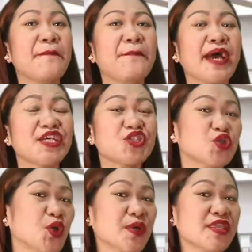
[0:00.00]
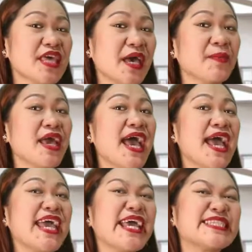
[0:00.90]
by showing them
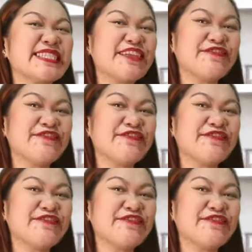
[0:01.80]
its